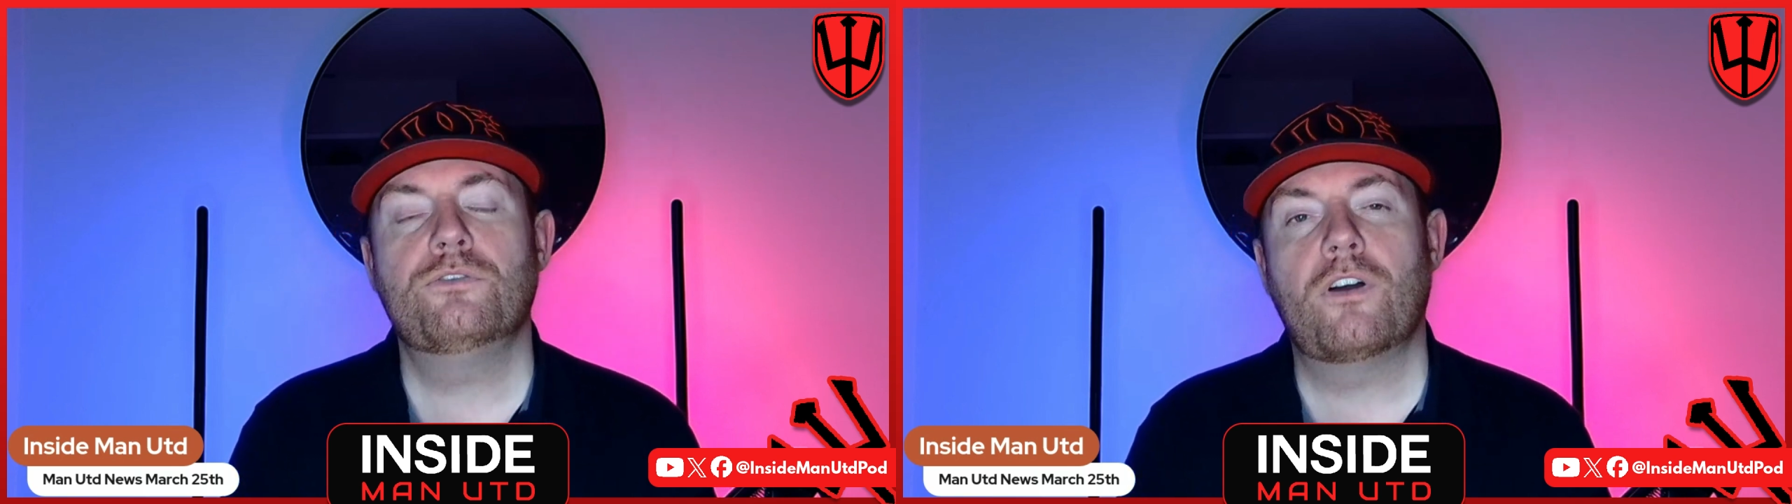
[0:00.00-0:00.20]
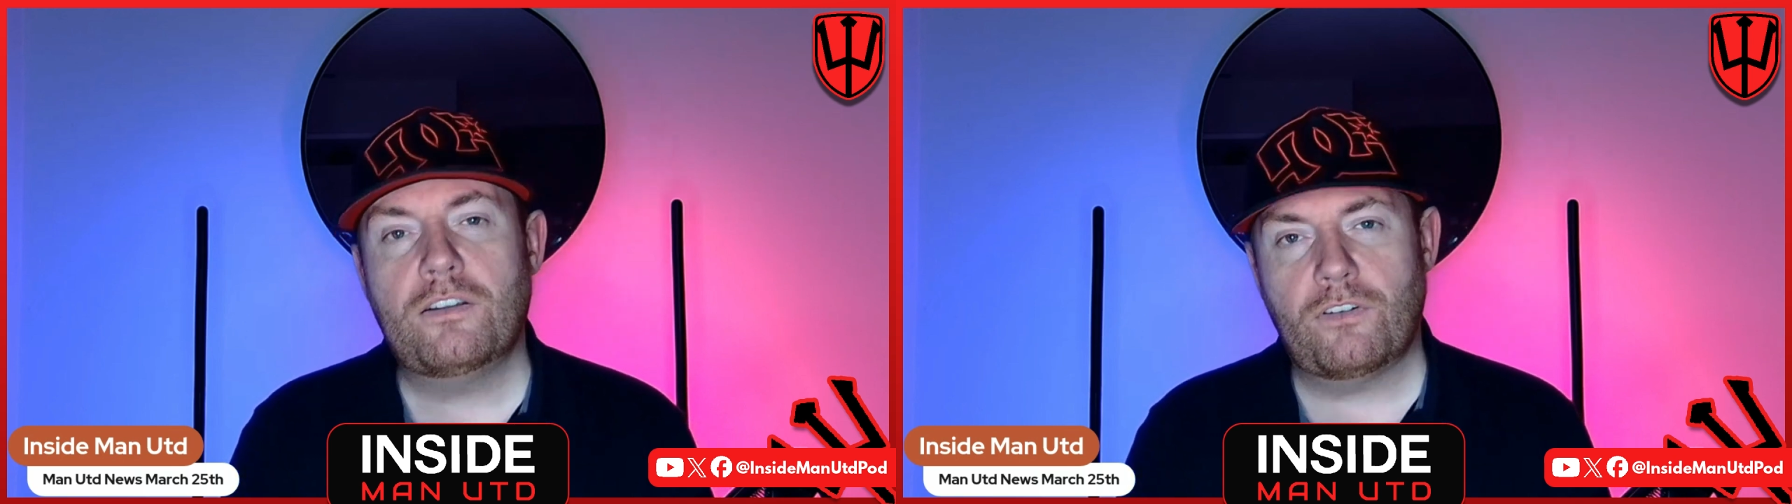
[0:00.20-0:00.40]

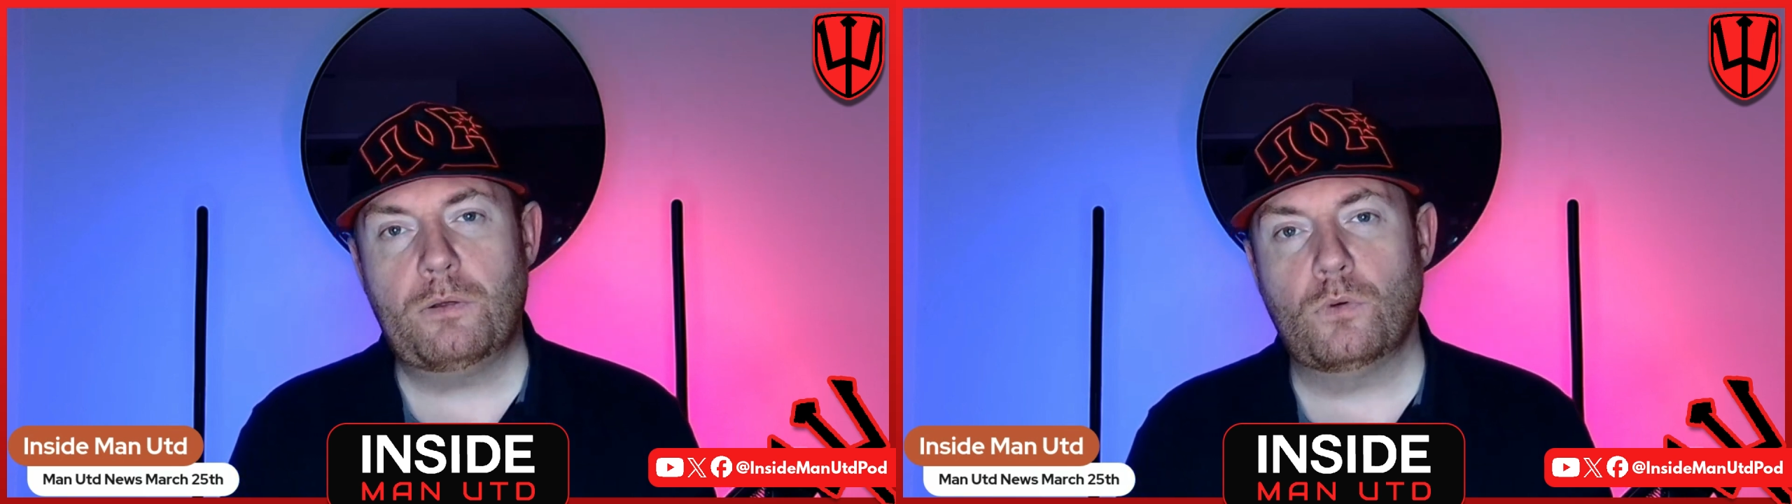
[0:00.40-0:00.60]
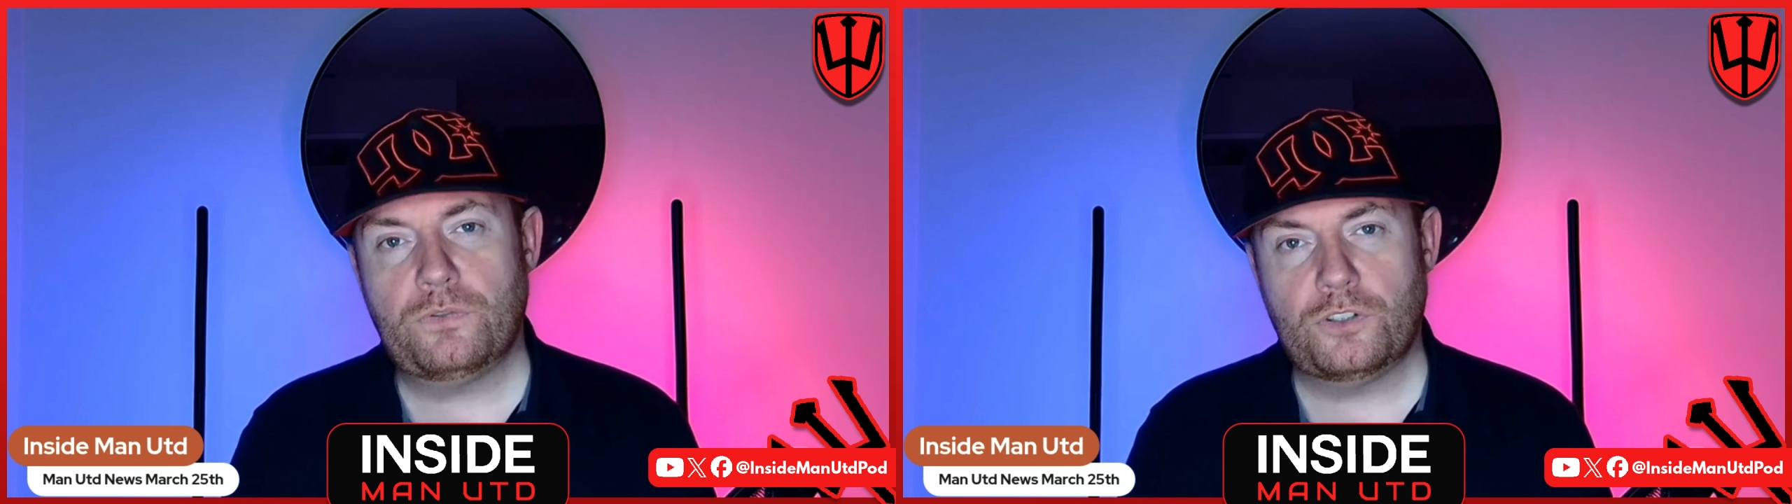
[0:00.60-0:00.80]
very, very
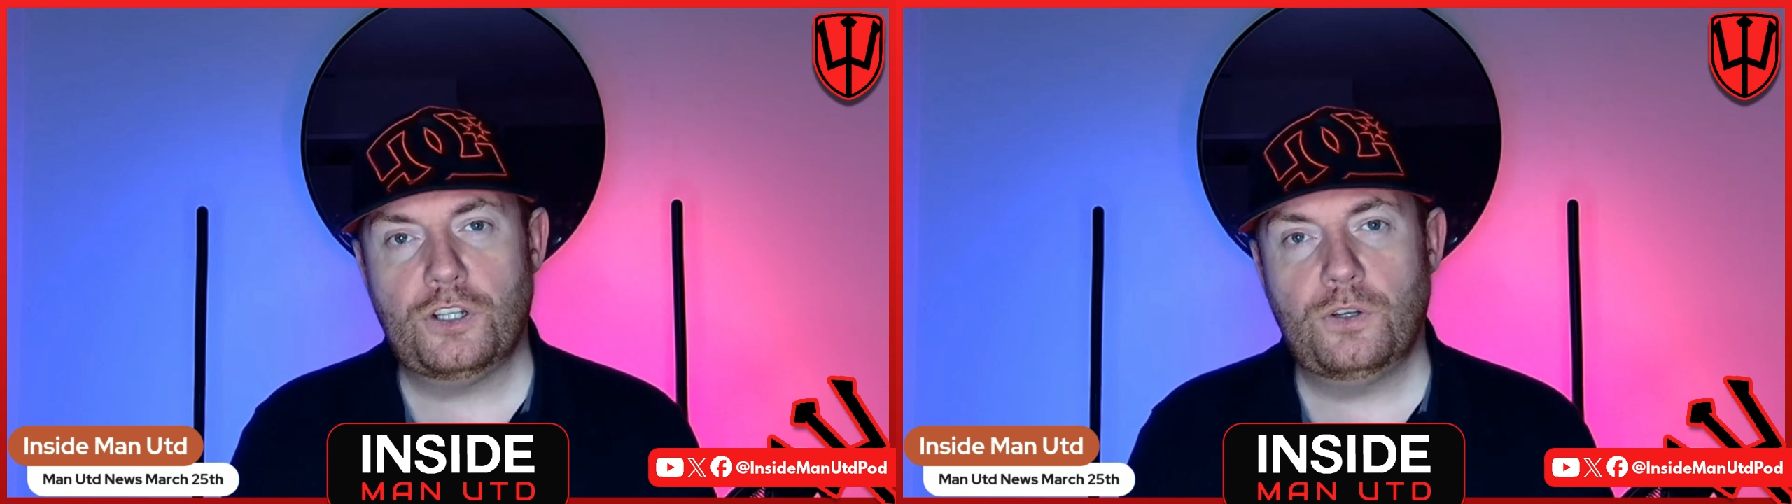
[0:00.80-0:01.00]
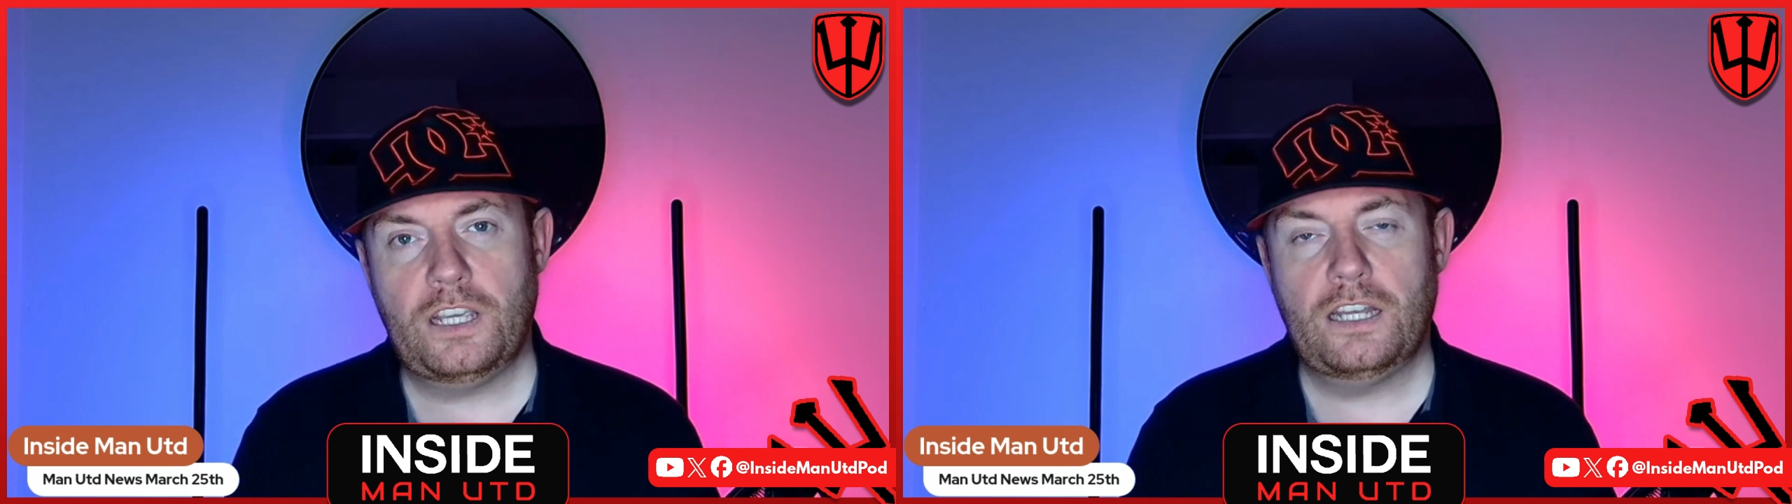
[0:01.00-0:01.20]
much for
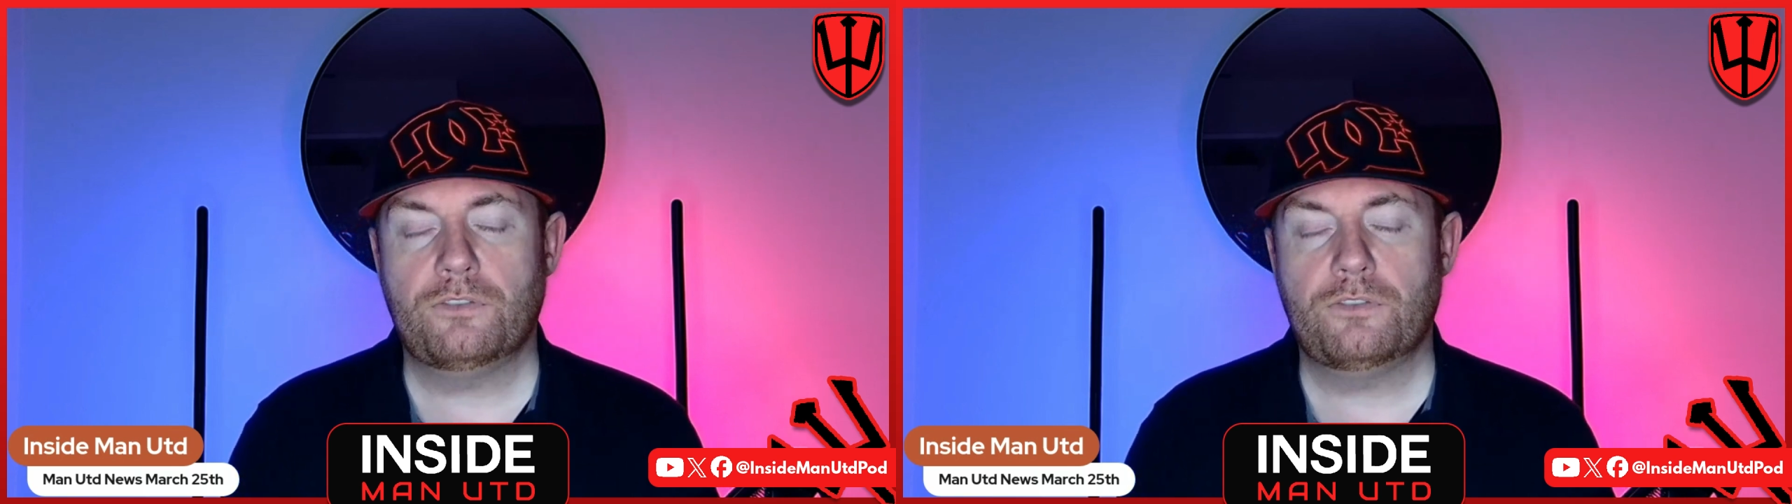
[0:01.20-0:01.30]
tuning in.